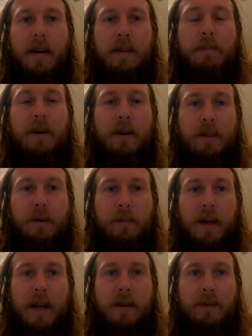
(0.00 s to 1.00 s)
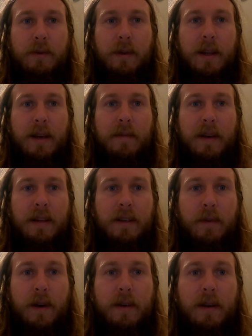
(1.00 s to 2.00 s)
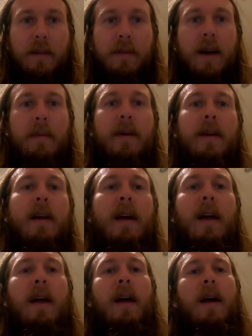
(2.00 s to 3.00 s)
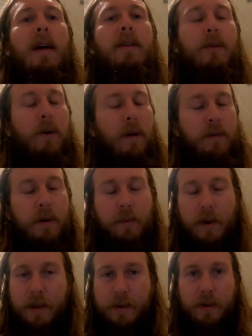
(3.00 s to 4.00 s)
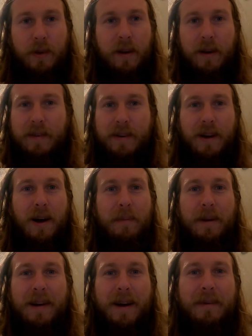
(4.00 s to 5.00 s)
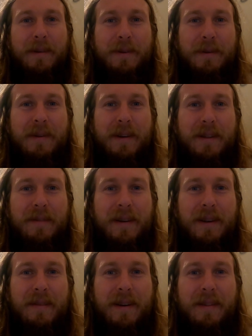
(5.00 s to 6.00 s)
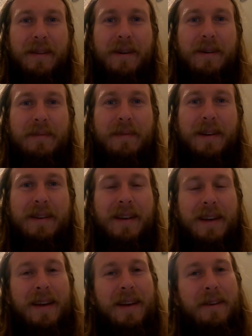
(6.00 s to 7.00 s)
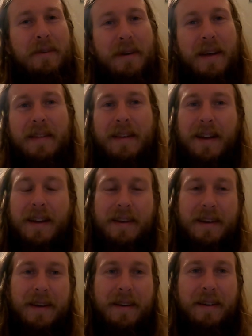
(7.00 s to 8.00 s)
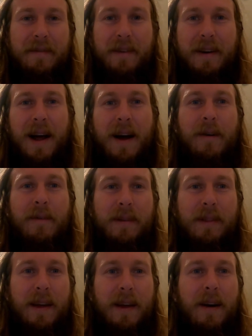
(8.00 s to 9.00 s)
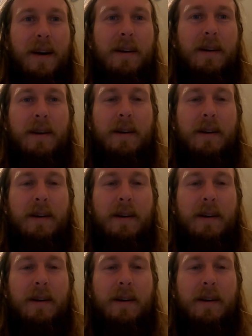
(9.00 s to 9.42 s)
spiritual beings who live in Svartalfheim. Dwarves are way too long of a topic. I will do another video on those, but you get the idea for now of what they are.